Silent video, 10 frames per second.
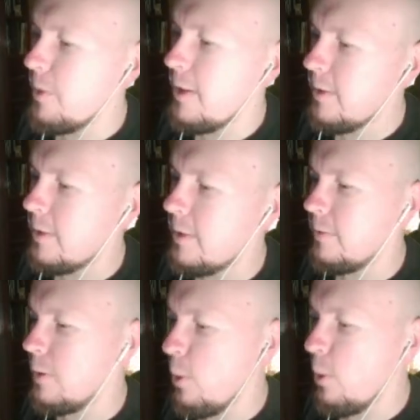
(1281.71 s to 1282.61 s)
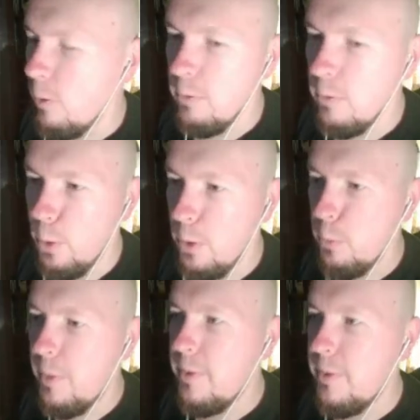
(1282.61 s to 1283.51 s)
go overboard with this
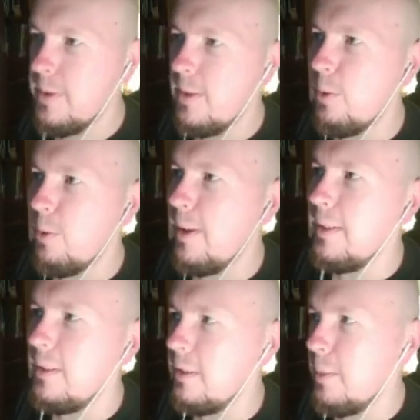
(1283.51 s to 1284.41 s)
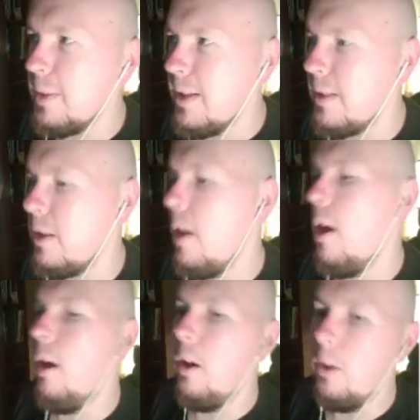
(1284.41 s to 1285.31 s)
and try and eliminate
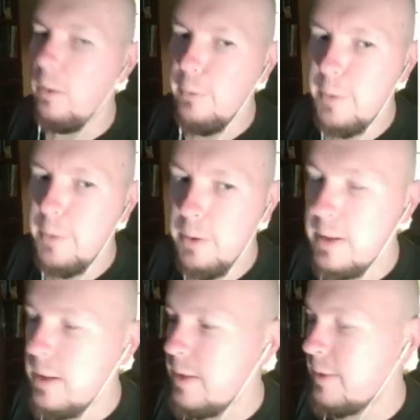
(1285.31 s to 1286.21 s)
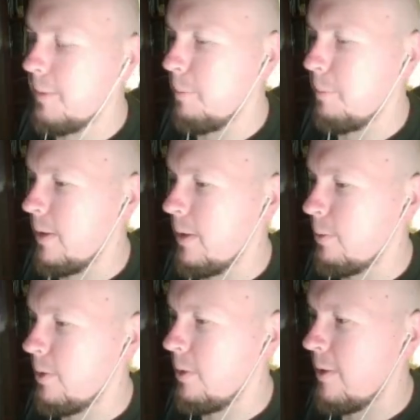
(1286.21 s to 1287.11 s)
all of your tinnitus, because really
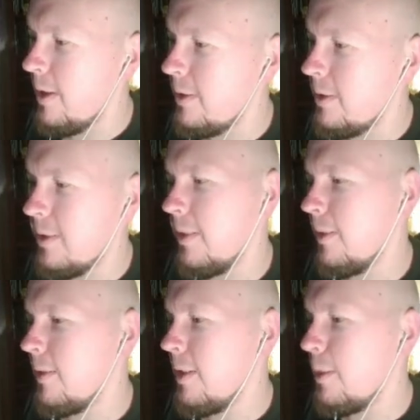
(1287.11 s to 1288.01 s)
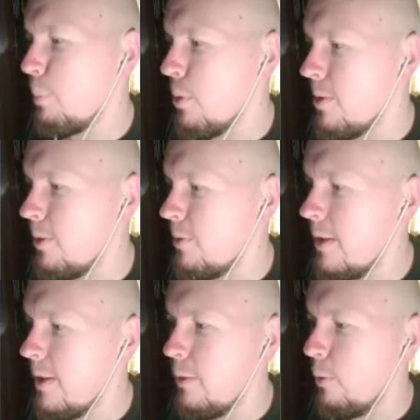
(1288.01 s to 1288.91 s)
that's a pursuit that
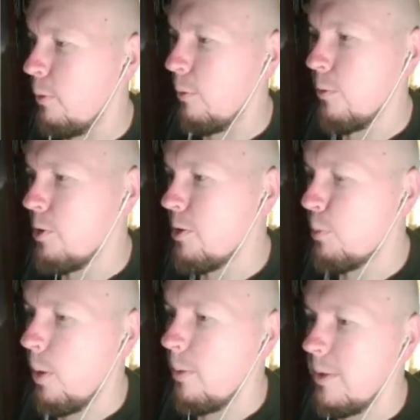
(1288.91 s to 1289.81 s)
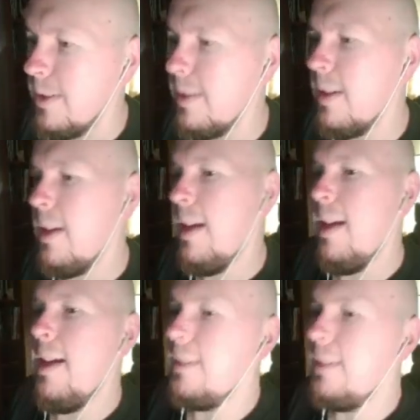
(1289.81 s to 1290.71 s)
you'll just probably
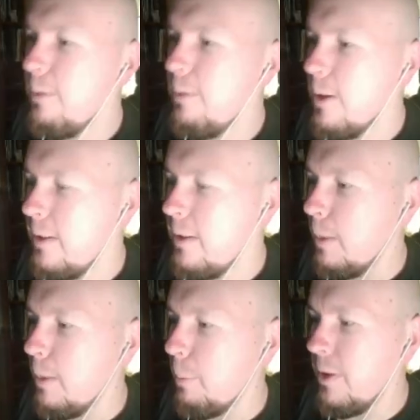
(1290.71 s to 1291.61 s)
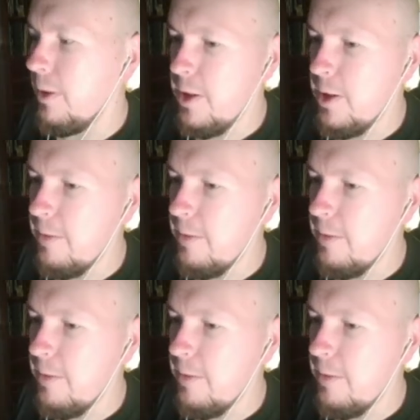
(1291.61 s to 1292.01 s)
never end up achieving.